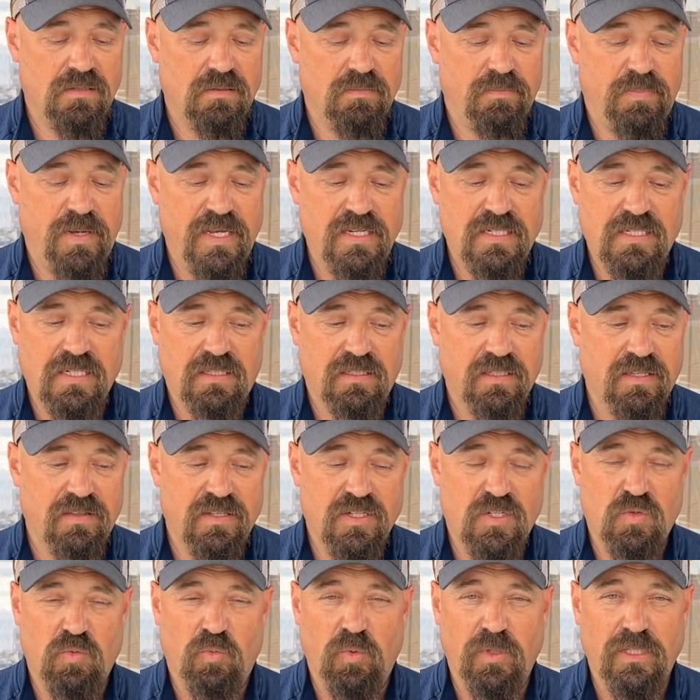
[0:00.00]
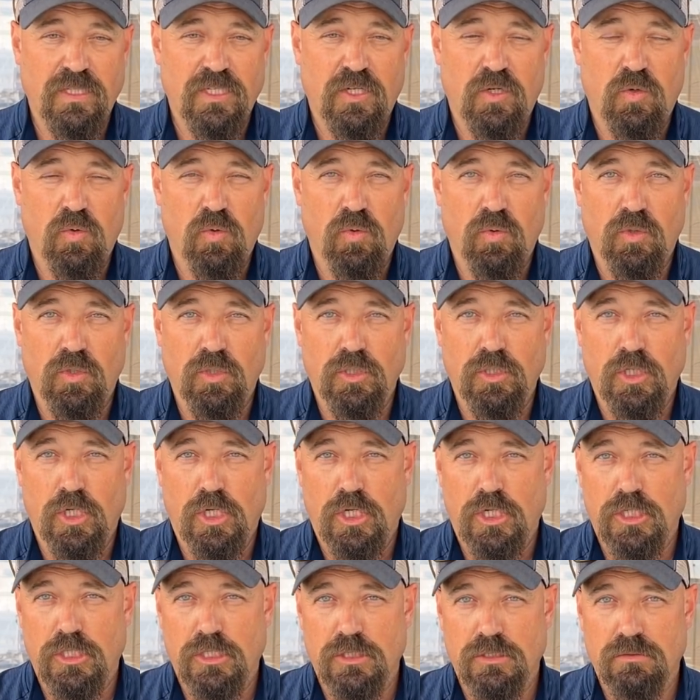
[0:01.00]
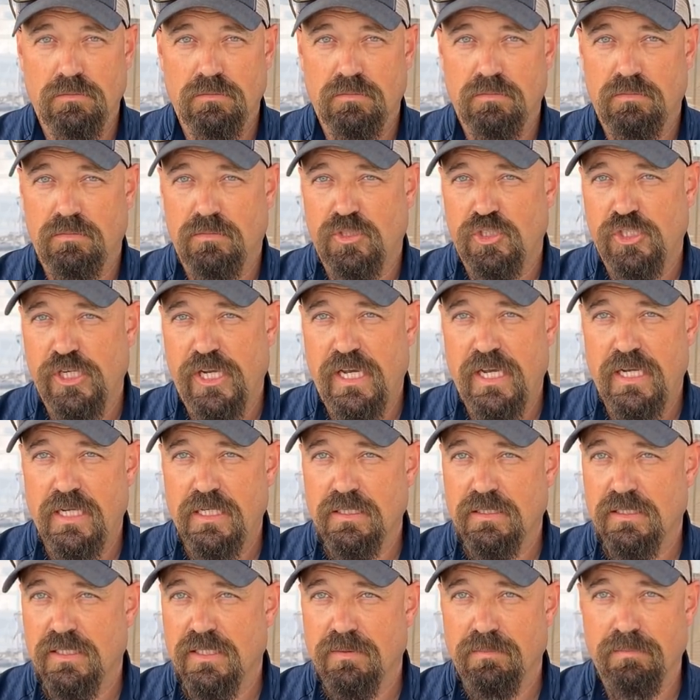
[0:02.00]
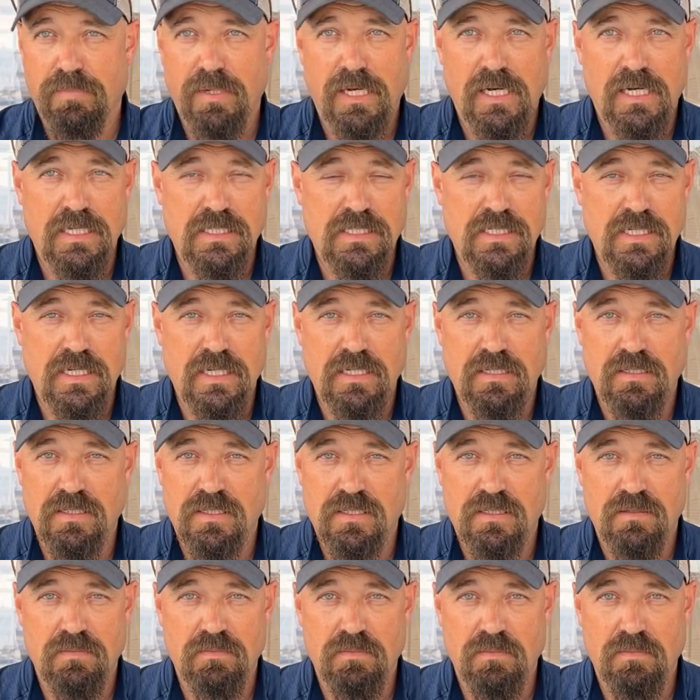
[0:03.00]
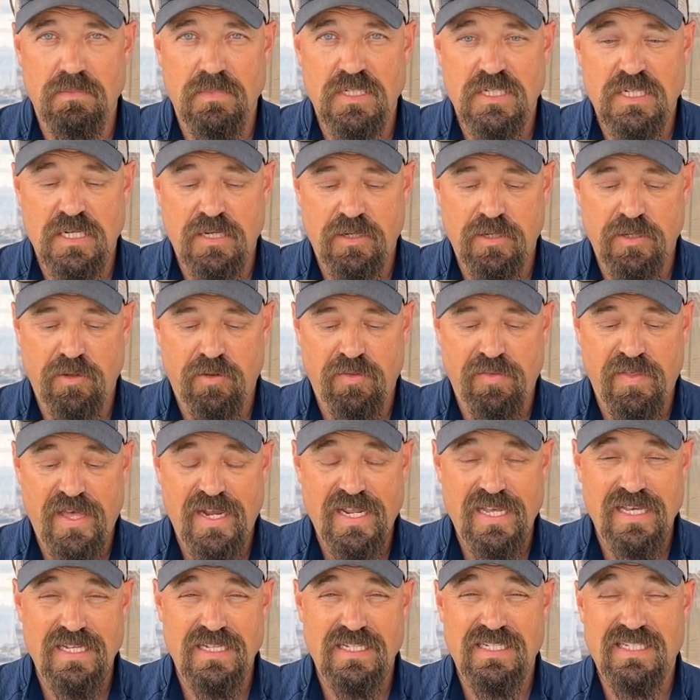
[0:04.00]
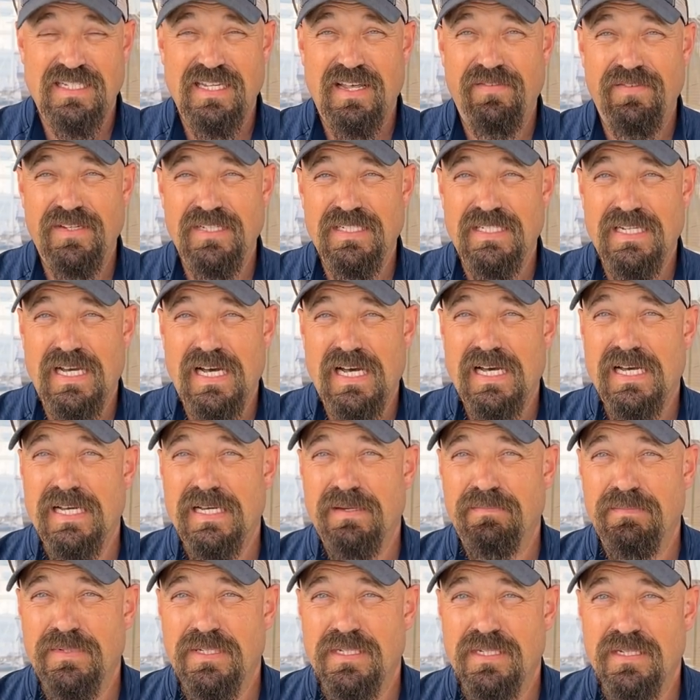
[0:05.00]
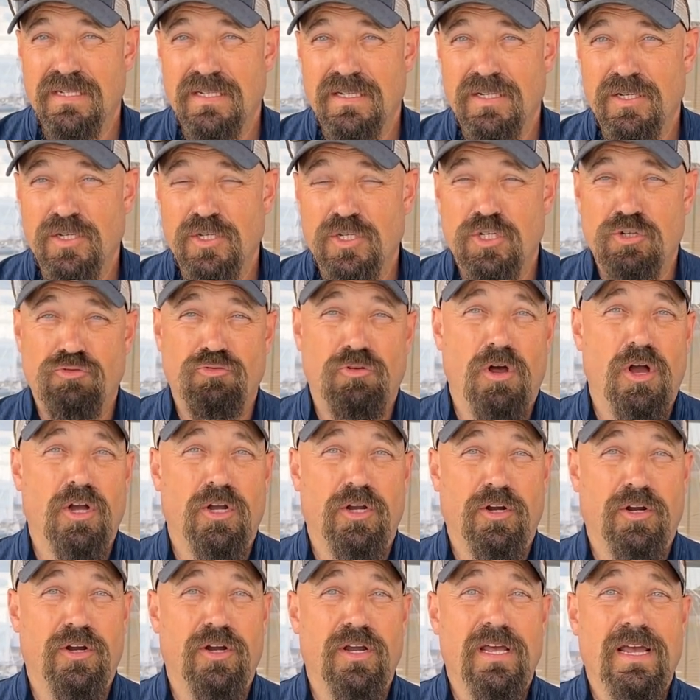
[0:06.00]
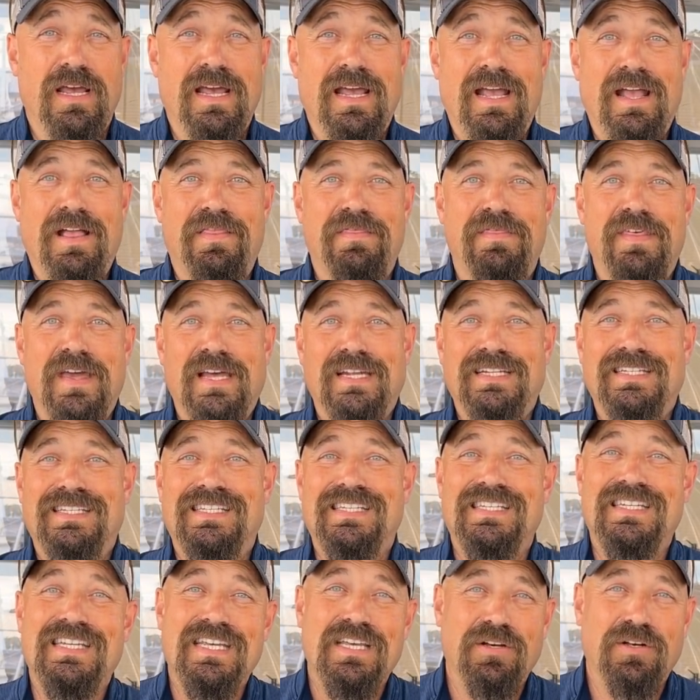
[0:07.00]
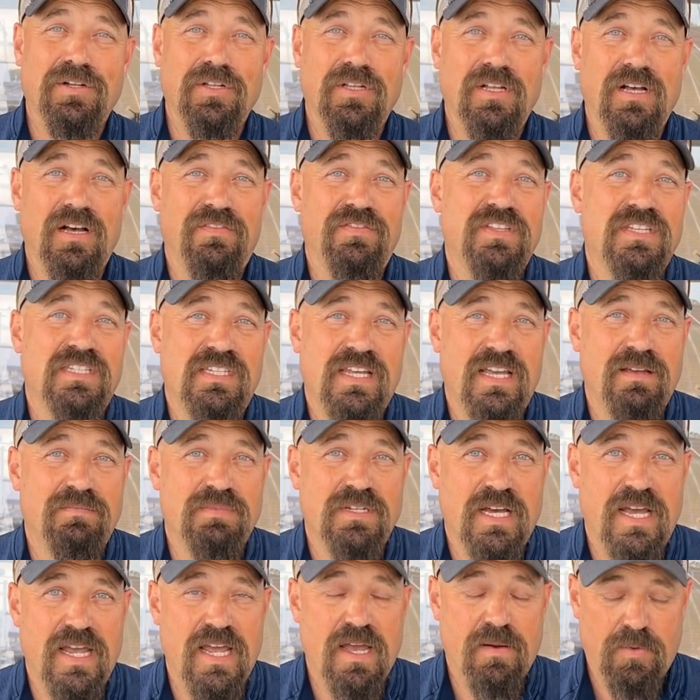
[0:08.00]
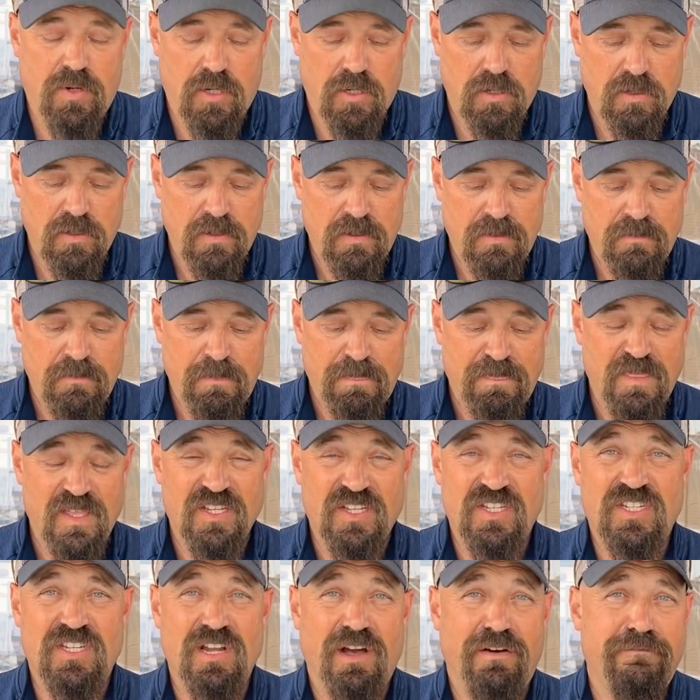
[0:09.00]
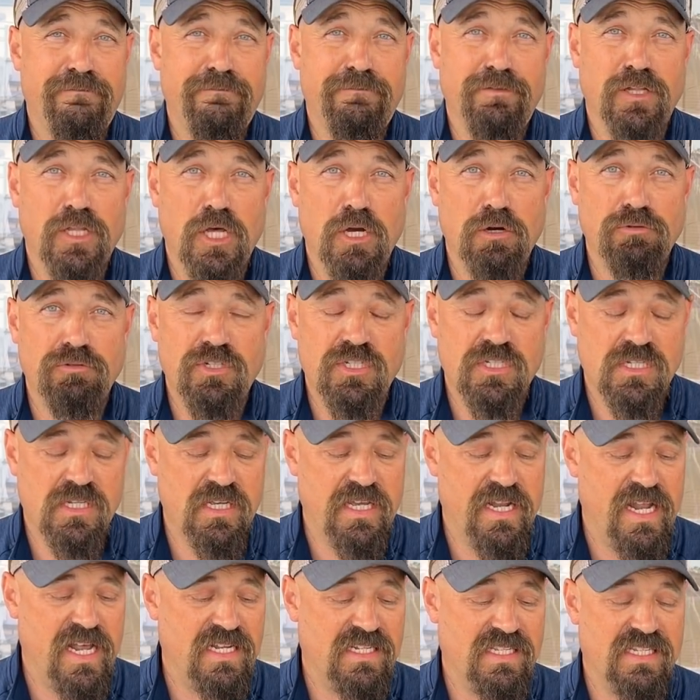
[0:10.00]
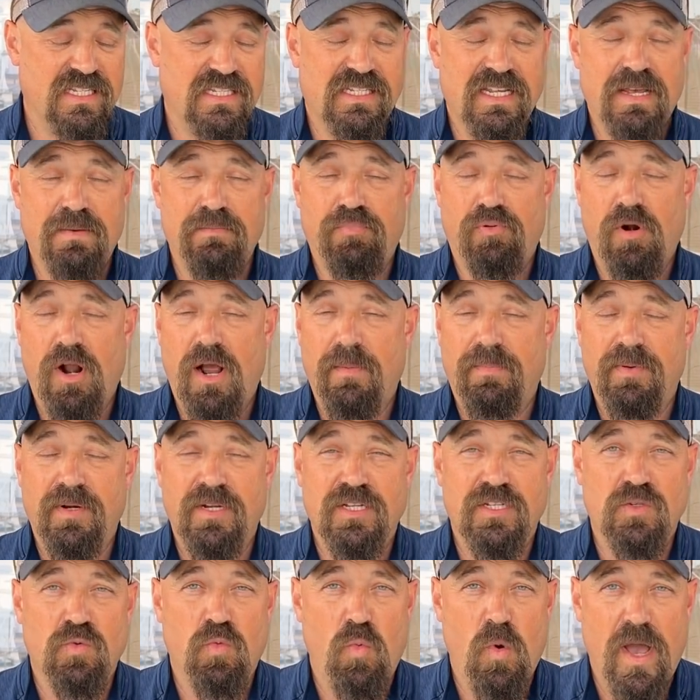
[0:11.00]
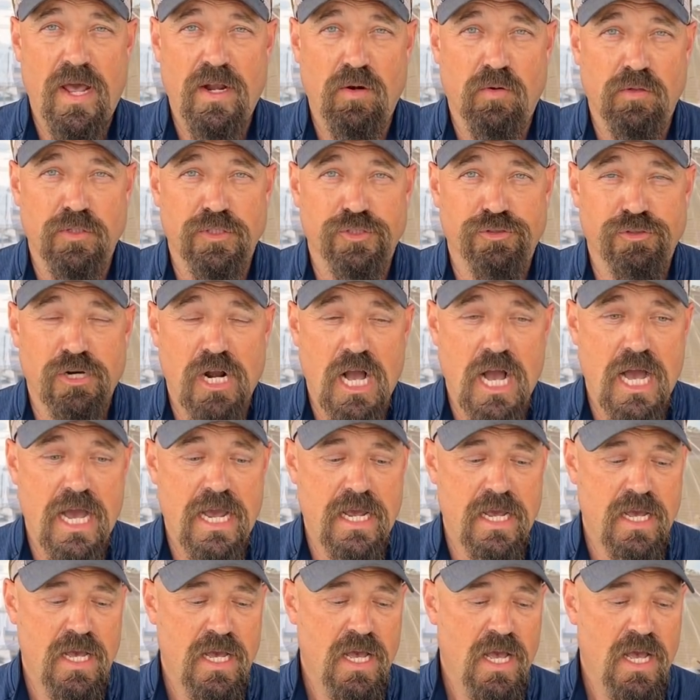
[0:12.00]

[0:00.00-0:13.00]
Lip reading: basically this really cool long chain composite material that is 7 times stronger than steel of the same diameter. This stuff floats. It has the same properties wet or dry.